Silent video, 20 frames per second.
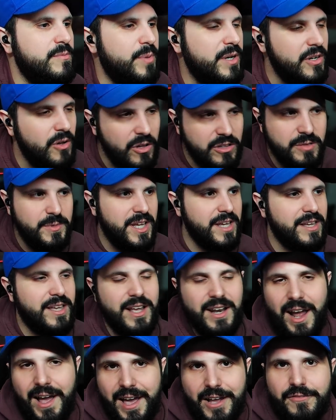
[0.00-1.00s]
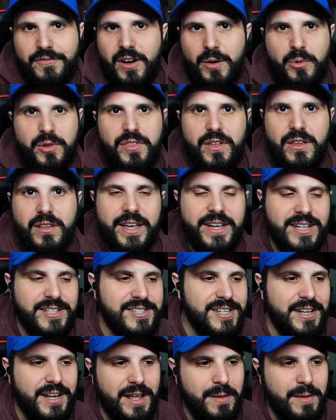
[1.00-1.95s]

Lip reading: But ultimately, again, I had fun with it. Like I said,